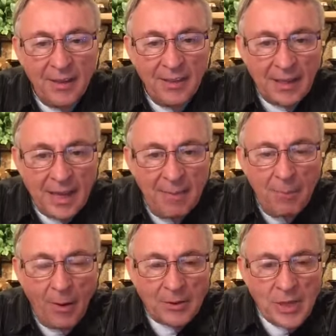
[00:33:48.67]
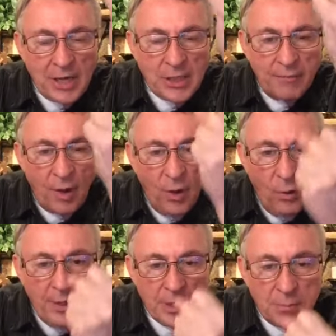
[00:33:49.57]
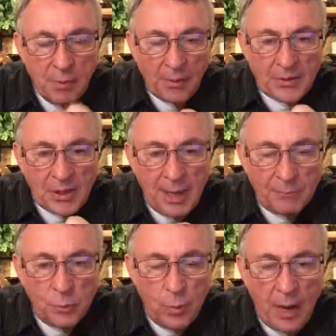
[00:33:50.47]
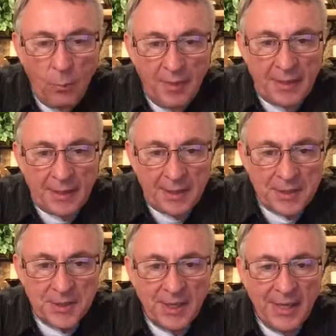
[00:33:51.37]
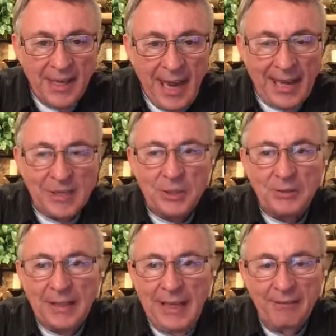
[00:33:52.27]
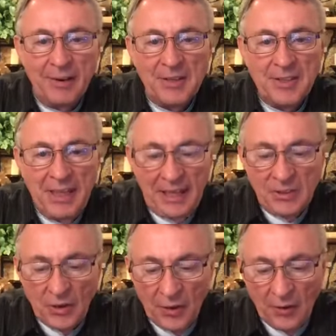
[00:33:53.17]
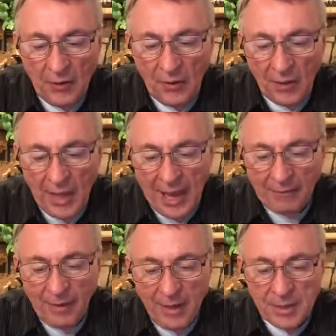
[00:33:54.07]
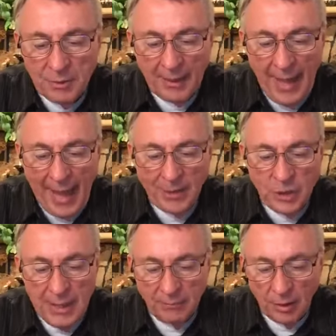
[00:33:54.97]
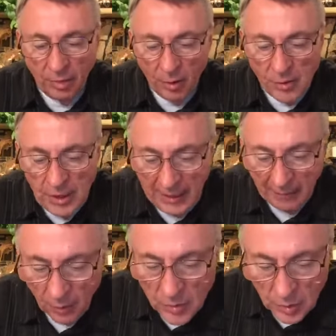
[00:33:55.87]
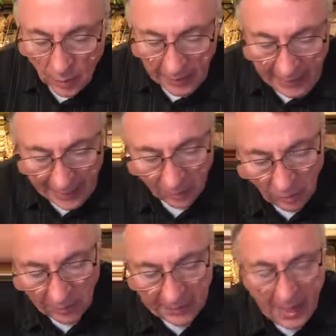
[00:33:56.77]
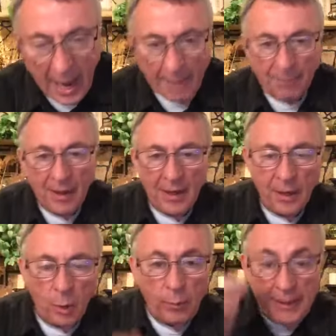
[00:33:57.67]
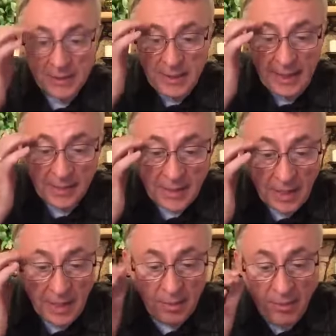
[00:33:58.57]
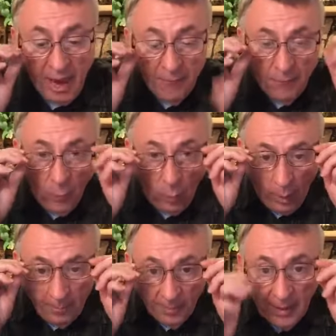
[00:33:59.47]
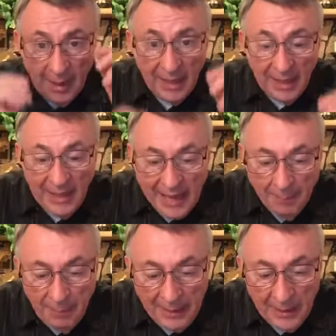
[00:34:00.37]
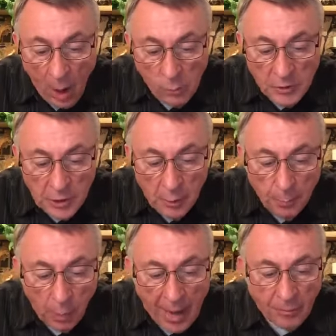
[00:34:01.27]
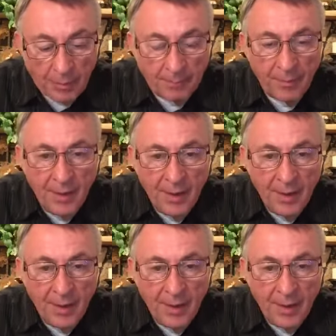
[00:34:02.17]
the impartation of the Holy Spirit to come dwell within us and to give us eternal life. So in Acts chapter 13, verse 38 and 39, look what he says. Therefore, let it be known to you, brethren,